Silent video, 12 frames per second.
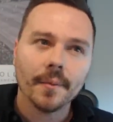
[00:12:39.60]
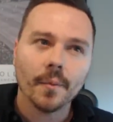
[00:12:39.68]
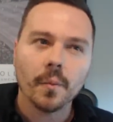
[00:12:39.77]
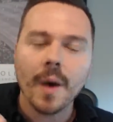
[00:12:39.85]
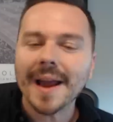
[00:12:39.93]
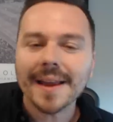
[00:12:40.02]

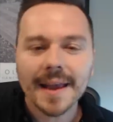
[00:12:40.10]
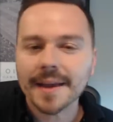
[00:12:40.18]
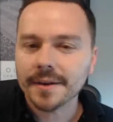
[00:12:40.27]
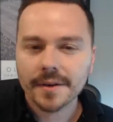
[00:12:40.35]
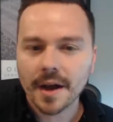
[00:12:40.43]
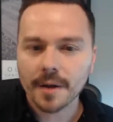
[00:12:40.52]
why can't
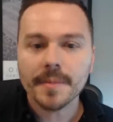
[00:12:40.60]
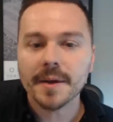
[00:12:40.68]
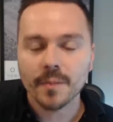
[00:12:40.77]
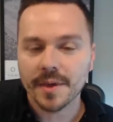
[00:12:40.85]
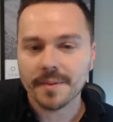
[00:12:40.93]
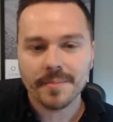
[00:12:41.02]
you come in
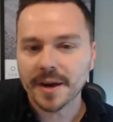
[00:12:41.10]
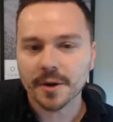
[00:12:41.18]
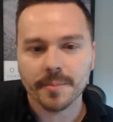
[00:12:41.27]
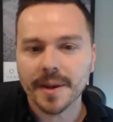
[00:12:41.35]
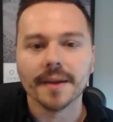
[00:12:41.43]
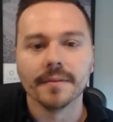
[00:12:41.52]
with a better
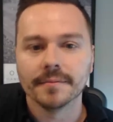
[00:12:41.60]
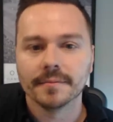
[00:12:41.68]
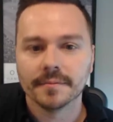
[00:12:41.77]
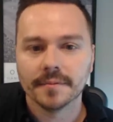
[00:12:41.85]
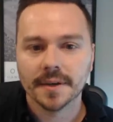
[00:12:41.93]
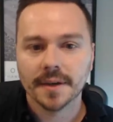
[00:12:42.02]
bid?
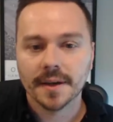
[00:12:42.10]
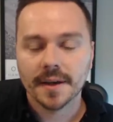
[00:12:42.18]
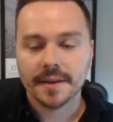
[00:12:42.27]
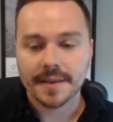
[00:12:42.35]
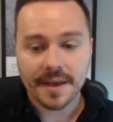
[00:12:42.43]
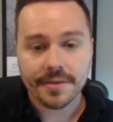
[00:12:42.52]

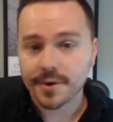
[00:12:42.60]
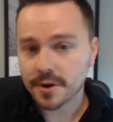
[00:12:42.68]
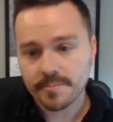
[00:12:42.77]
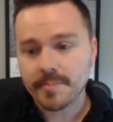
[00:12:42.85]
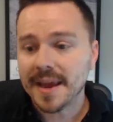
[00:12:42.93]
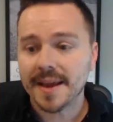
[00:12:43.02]
That
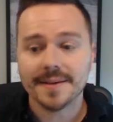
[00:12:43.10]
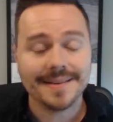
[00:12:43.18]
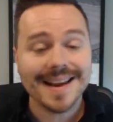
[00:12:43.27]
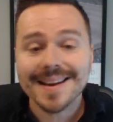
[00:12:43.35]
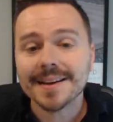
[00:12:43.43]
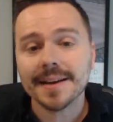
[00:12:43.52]
third bid,
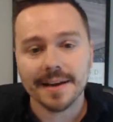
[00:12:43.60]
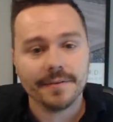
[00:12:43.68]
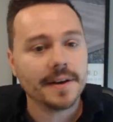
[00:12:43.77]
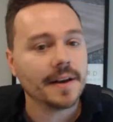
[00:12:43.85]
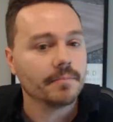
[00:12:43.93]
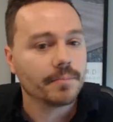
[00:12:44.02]
they didn't
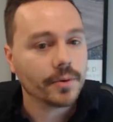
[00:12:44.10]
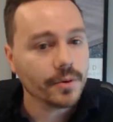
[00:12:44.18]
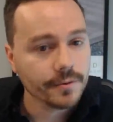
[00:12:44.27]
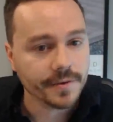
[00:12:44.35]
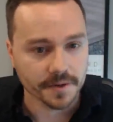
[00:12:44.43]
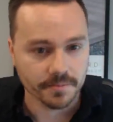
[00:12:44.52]
even
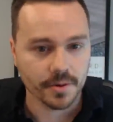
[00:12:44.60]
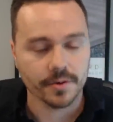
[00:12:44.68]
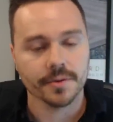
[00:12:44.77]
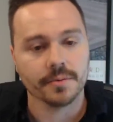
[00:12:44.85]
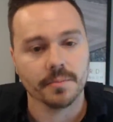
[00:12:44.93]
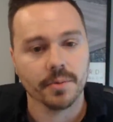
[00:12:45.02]
improve it per
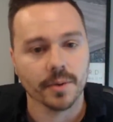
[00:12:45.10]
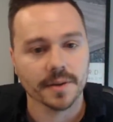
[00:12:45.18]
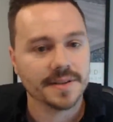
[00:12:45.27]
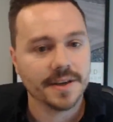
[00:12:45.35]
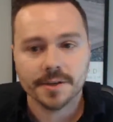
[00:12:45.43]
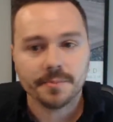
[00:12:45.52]
the
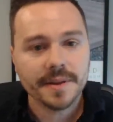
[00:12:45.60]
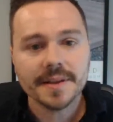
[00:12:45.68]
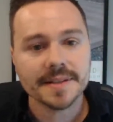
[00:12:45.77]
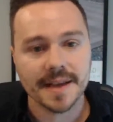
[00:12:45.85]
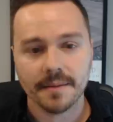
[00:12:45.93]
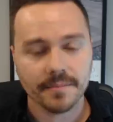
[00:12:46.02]
reports. They just bid the
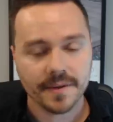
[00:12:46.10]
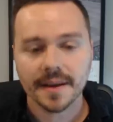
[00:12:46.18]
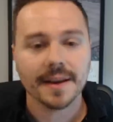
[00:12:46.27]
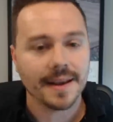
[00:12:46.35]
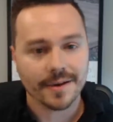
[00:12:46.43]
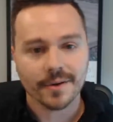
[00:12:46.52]
same thing
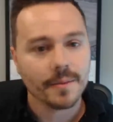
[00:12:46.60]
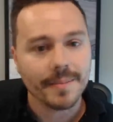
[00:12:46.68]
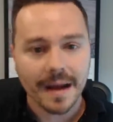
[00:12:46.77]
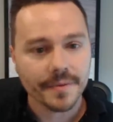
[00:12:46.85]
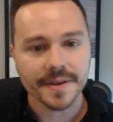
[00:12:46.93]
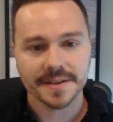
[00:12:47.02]
again or
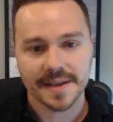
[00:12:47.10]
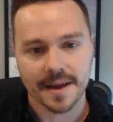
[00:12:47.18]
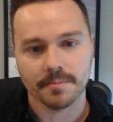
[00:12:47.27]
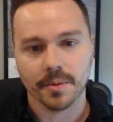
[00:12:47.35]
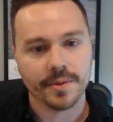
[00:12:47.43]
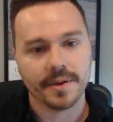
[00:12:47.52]
about the
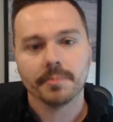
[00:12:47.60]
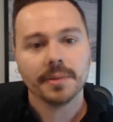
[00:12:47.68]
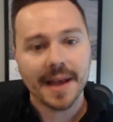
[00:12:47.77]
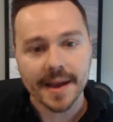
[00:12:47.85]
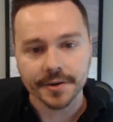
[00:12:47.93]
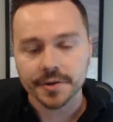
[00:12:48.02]
same, but with a
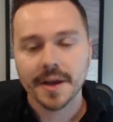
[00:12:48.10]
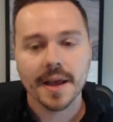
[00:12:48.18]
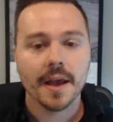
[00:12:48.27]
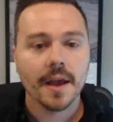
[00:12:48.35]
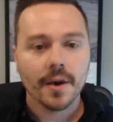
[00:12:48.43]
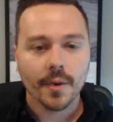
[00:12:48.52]
pledge.
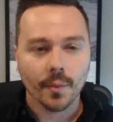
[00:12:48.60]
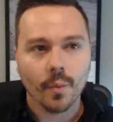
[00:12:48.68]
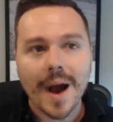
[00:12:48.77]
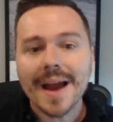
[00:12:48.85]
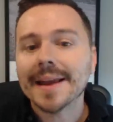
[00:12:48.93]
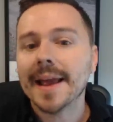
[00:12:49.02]

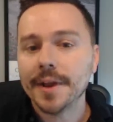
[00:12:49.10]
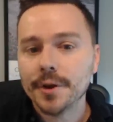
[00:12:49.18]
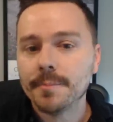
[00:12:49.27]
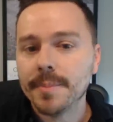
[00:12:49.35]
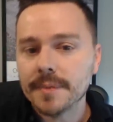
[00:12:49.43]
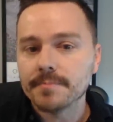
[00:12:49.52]
Why can't you
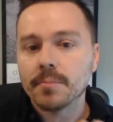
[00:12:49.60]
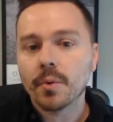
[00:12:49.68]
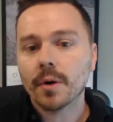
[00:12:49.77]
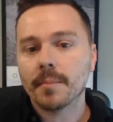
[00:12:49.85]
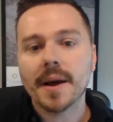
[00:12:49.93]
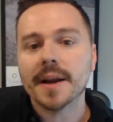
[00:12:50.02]
bid
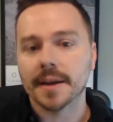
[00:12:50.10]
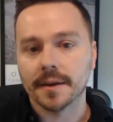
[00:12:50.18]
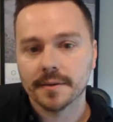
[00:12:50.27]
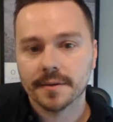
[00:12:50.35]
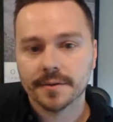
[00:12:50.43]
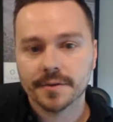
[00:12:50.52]
more money
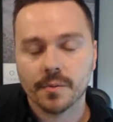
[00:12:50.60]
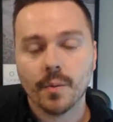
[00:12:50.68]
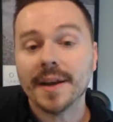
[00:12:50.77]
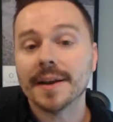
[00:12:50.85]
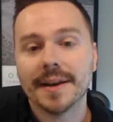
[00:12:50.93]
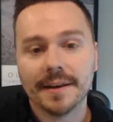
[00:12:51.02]
to
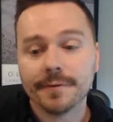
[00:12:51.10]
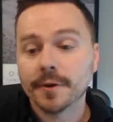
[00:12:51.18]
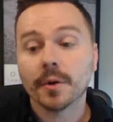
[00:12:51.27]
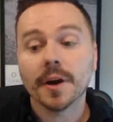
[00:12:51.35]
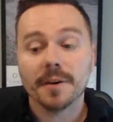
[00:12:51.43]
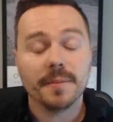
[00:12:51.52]
win it if
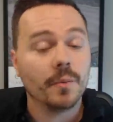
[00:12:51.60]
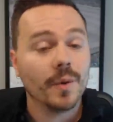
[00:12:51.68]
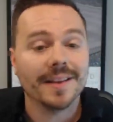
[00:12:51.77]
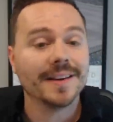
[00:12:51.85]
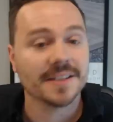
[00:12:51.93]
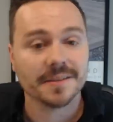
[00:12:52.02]
you're going to be
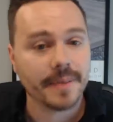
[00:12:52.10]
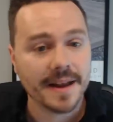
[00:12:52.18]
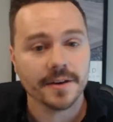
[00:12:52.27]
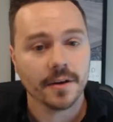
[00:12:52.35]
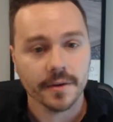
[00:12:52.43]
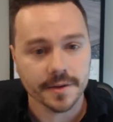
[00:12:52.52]
willing to
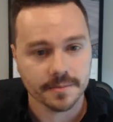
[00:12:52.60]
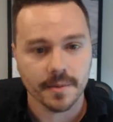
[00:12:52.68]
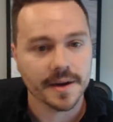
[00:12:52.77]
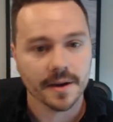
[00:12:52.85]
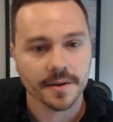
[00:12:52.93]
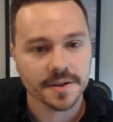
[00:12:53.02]
spend all this
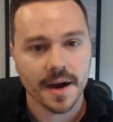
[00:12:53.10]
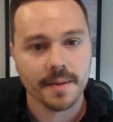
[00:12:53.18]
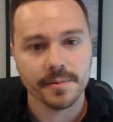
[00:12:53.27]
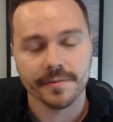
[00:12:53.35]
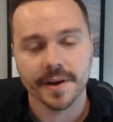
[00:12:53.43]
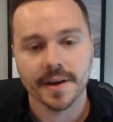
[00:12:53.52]
money on
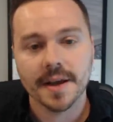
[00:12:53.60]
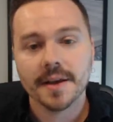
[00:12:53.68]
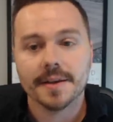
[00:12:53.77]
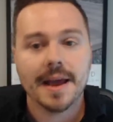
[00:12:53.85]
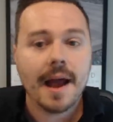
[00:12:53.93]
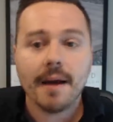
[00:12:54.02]
top of it?
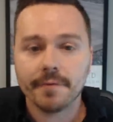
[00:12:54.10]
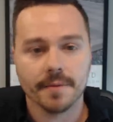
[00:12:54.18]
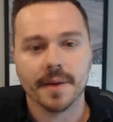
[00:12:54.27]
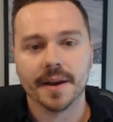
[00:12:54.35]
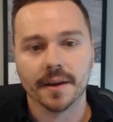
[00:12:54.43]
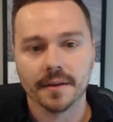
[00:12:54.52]
You have the
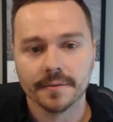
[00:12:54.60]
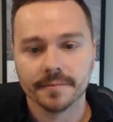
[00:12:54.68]
money.